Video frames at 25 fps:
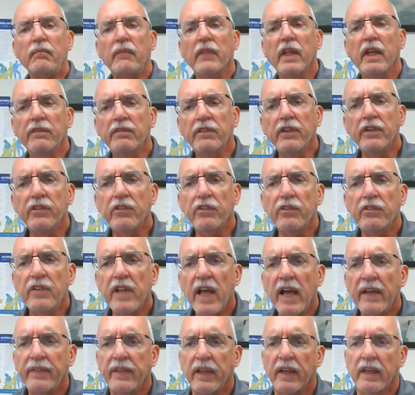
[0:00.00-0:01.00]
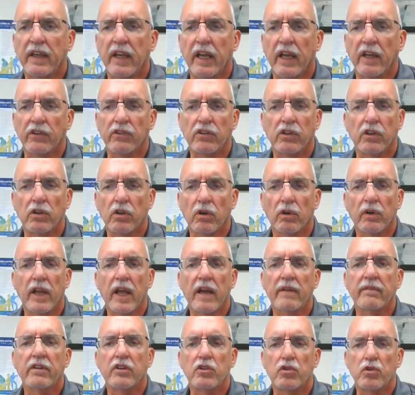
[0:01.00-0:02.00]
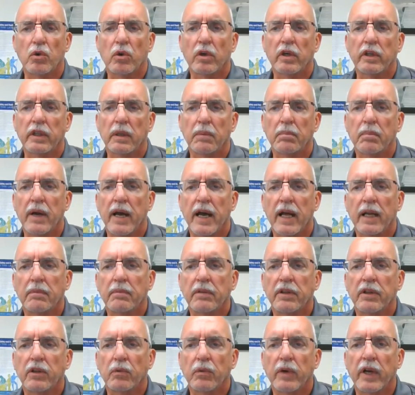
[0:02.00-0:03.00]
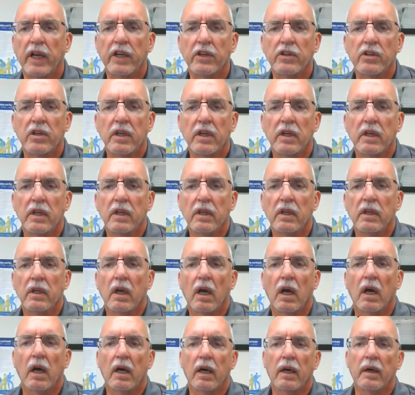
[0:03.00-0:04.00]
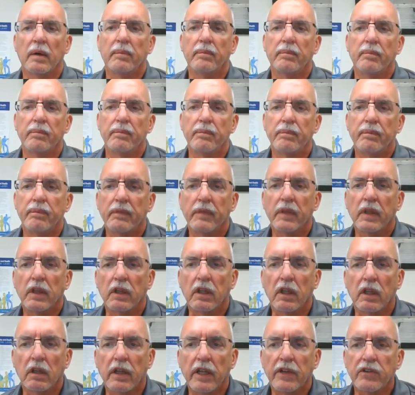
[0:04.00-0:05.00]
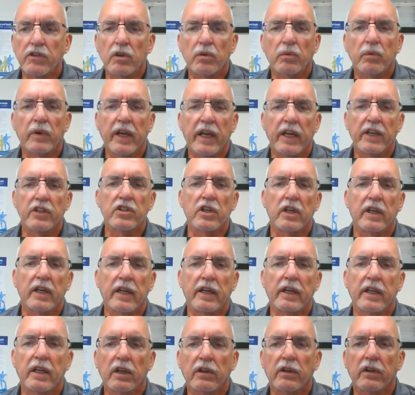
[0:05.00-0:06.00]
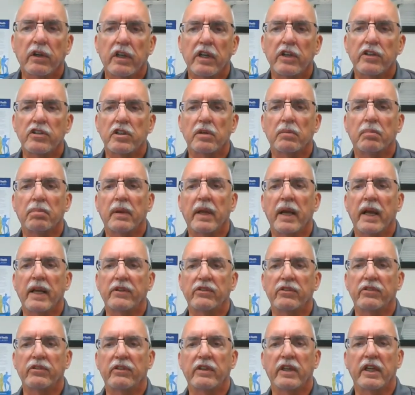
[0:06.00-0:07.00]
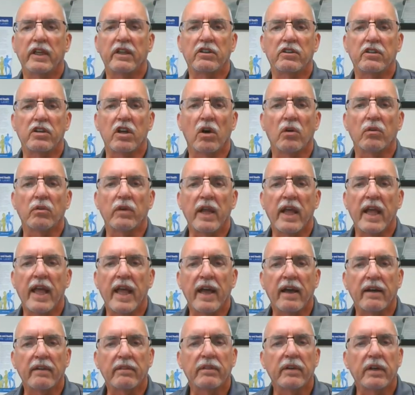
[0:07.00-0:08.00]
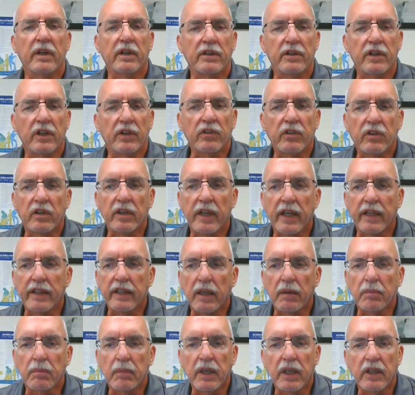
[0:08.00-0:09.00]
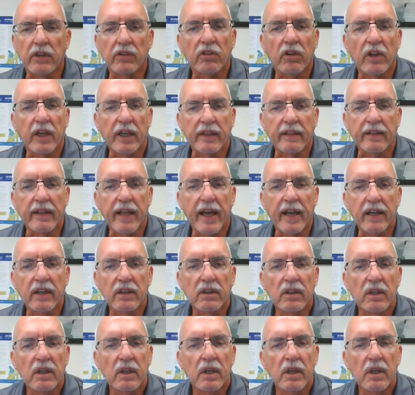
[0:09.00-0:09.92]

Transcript: if this is not the case, you don't have a drawer at the bottom of the range, the electric range and any other kitchen appliances that don't have a disconnecting means like that